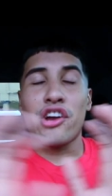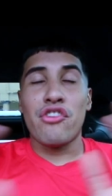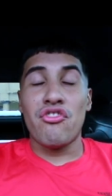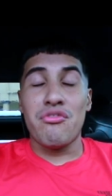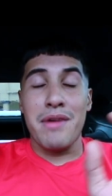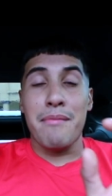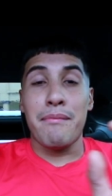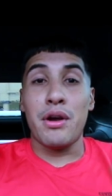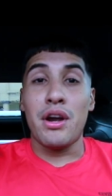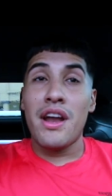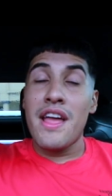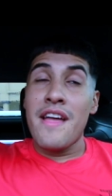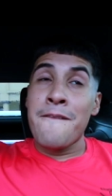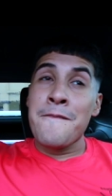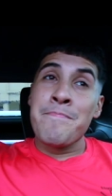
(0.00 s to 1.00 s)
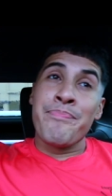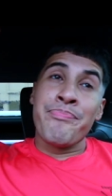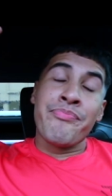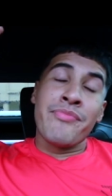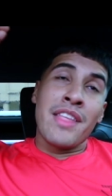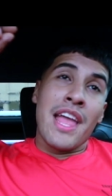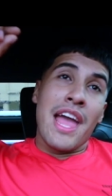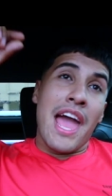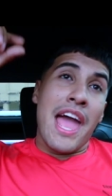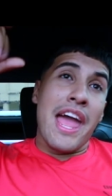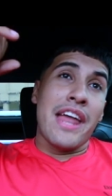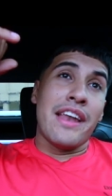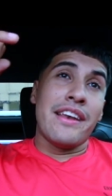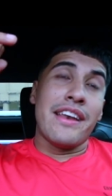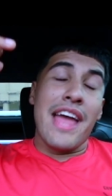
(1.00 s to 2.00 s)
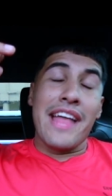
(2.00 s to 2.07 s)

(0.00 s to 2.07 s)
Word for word: I can remember. And